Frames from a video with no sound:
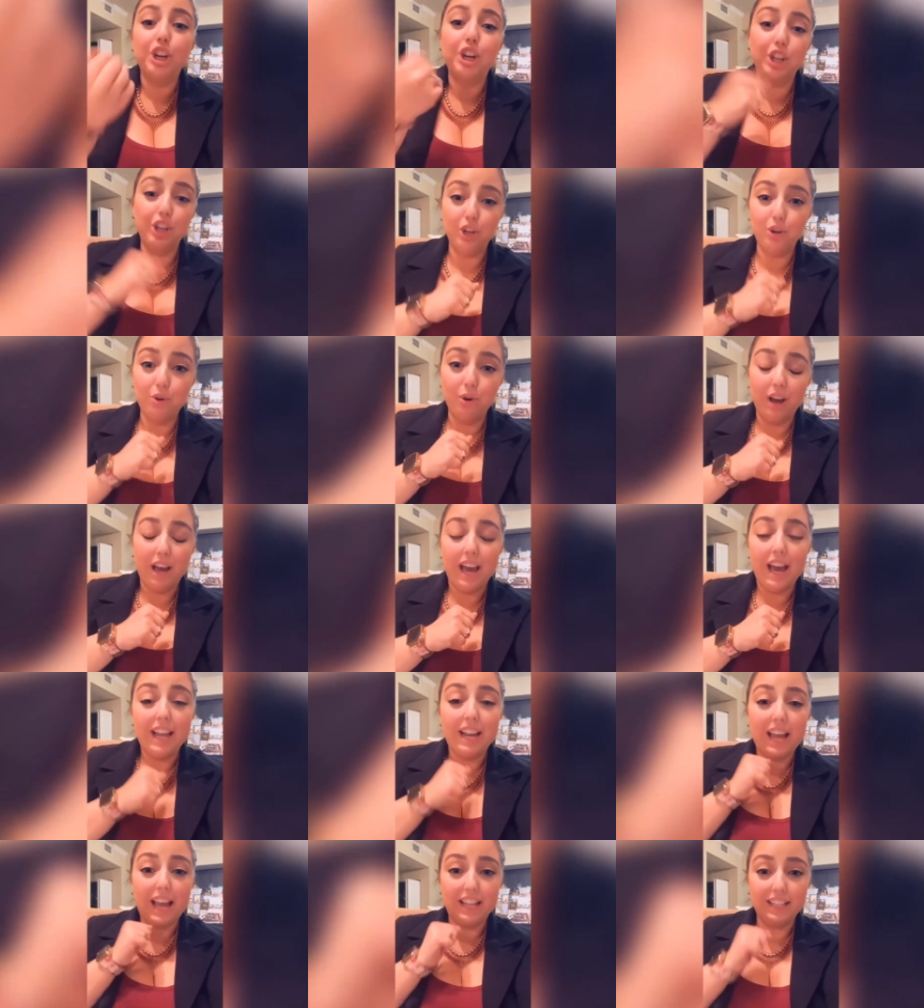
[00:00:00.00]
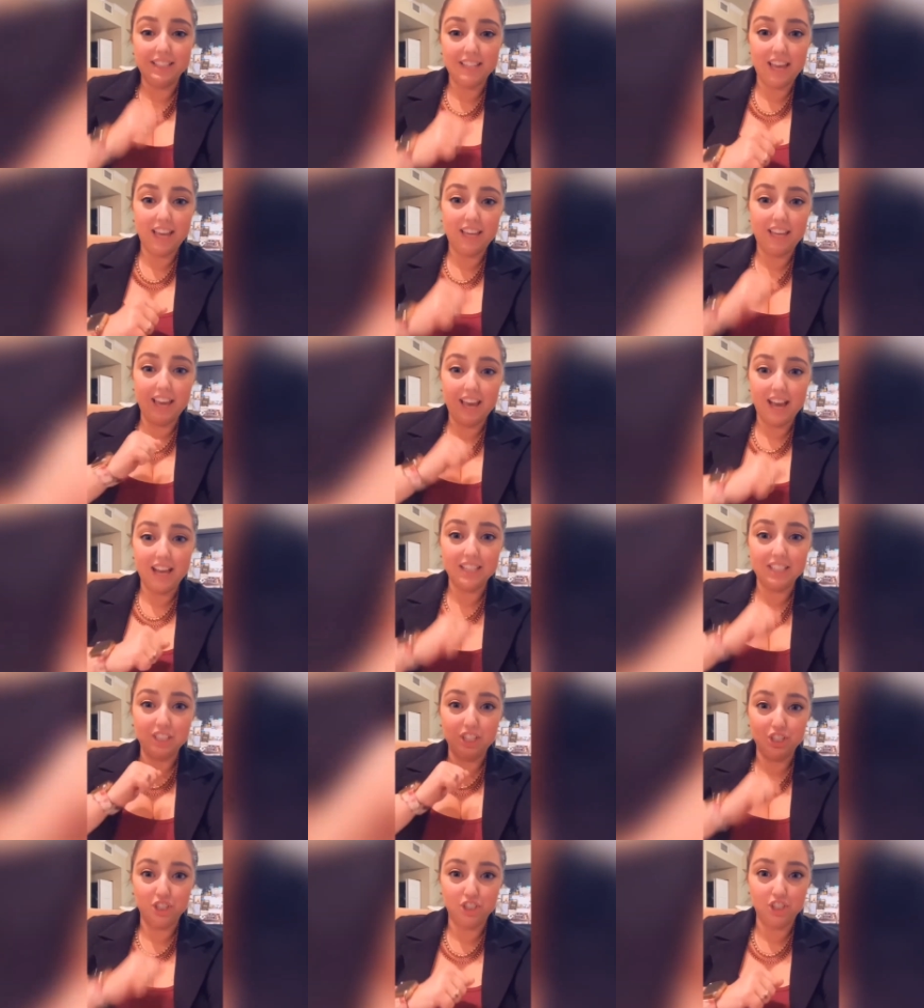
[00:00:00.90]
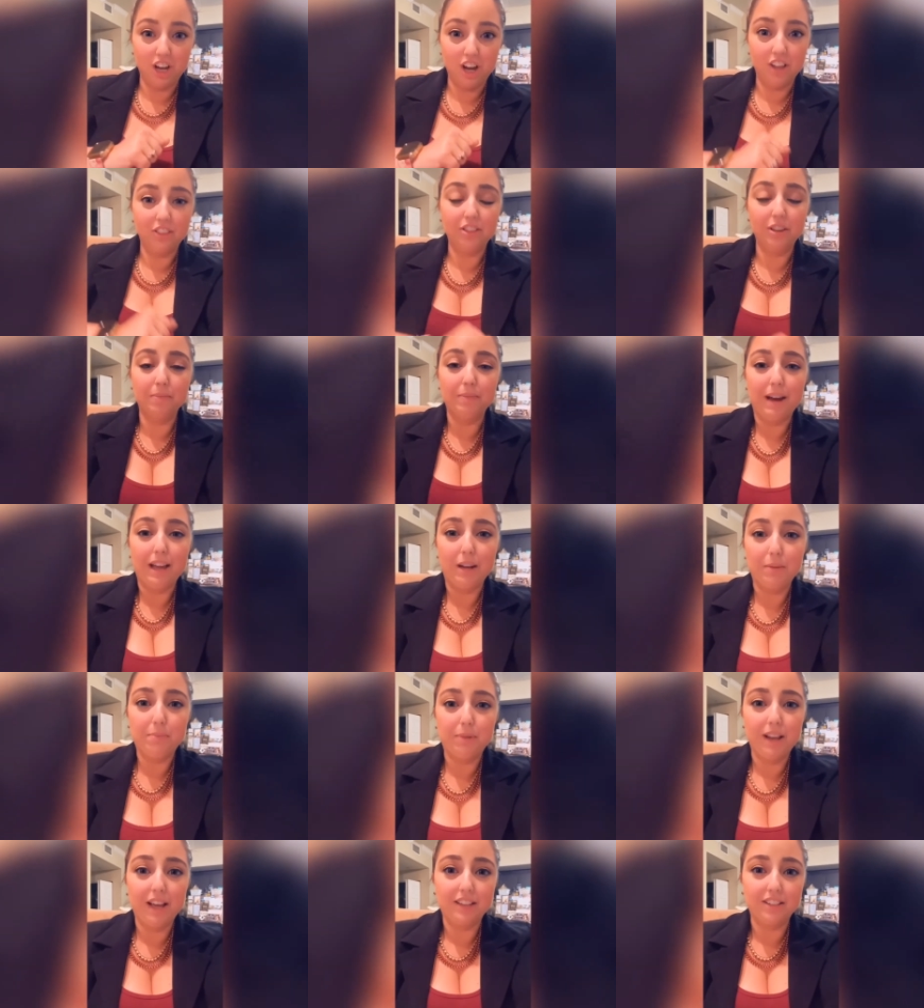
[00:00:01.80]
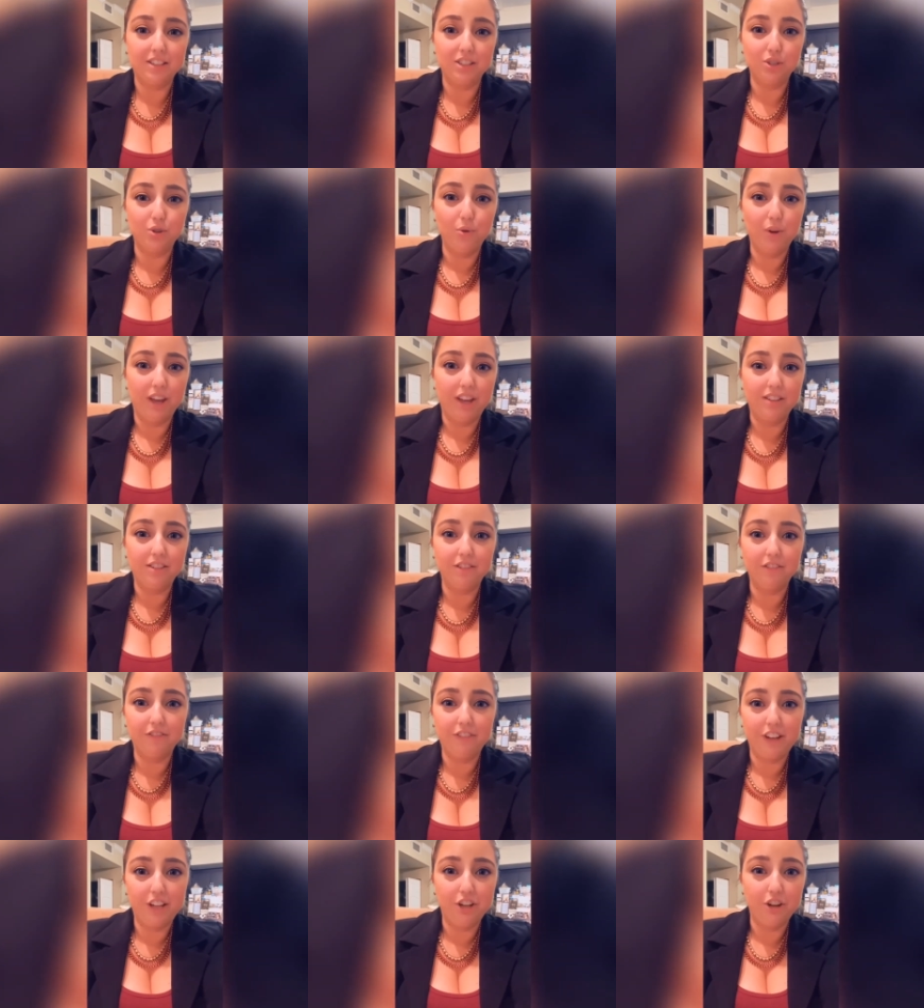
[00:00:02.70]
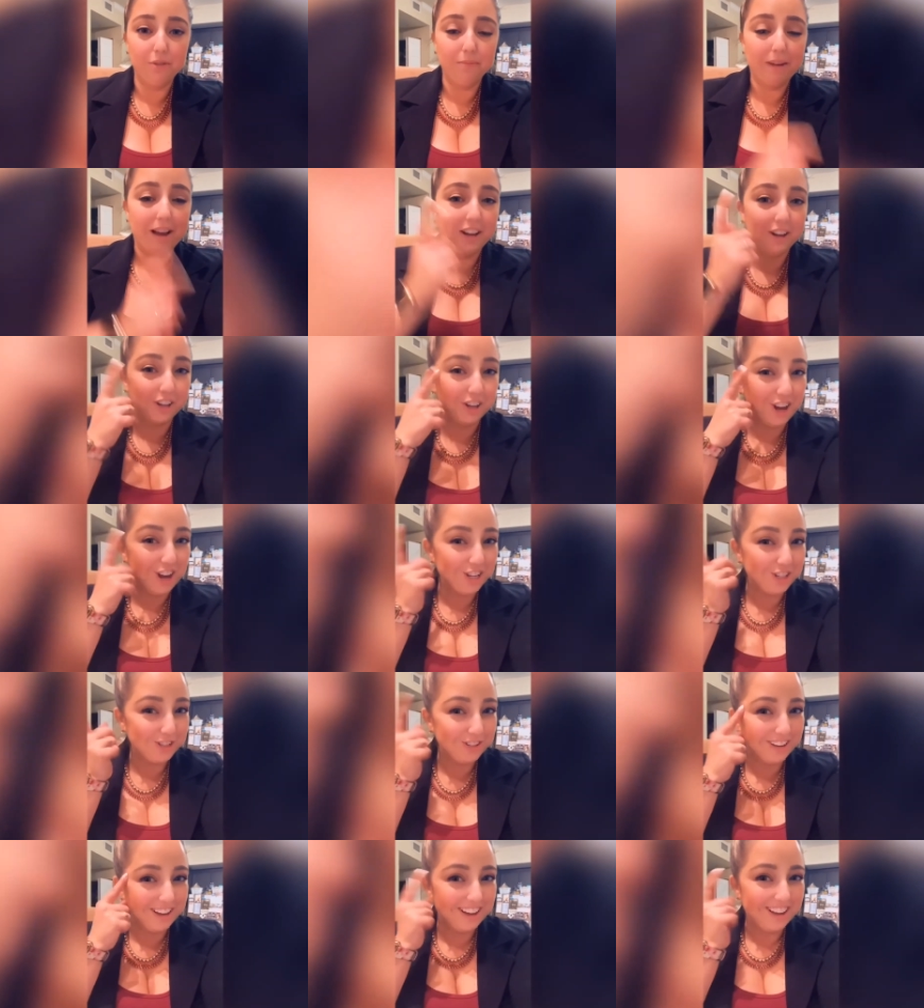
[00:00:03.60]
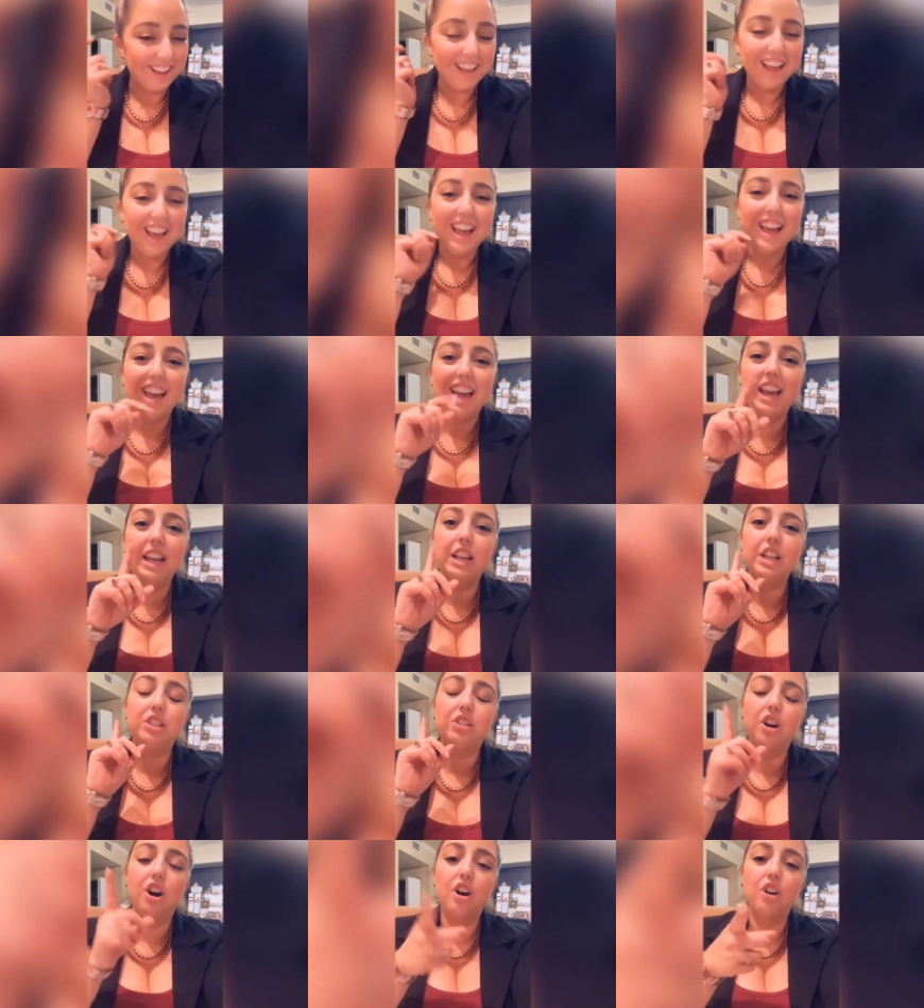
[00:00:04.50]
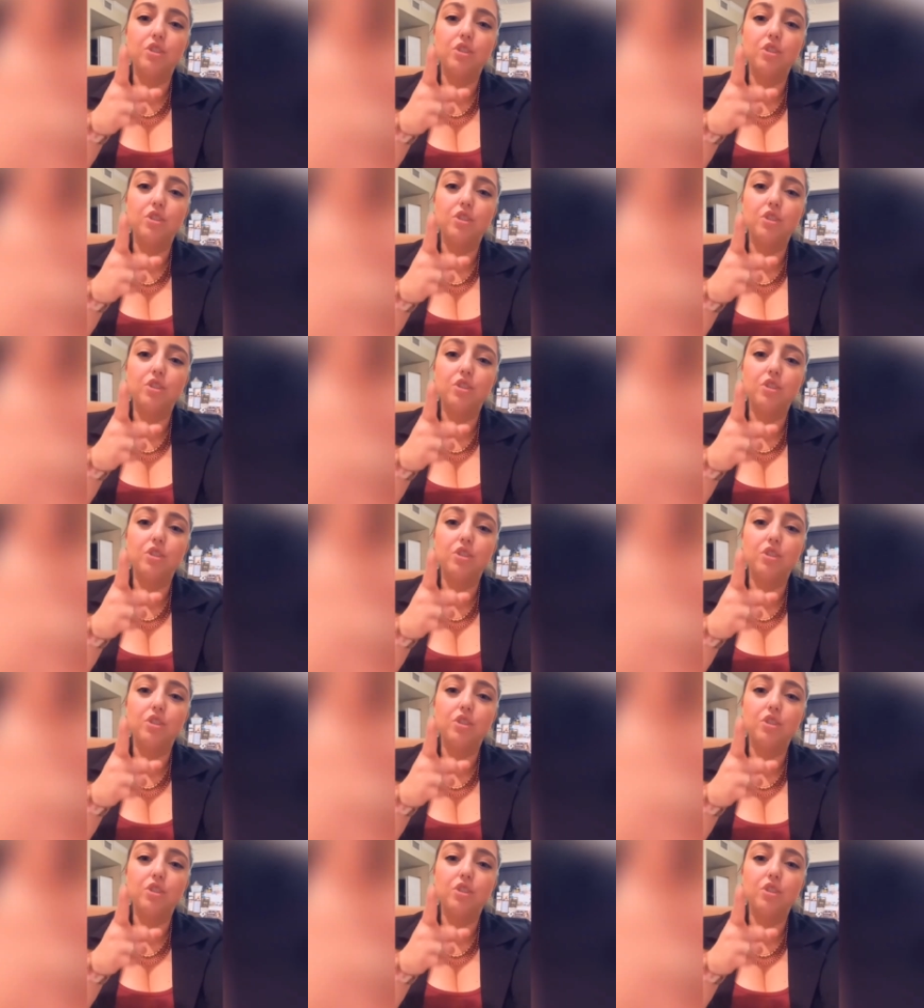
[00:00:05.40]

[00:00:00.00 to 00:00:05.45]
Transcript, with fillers: go ahead and take it as a shot. The mitoplex is going to feed your mitochondria. It is also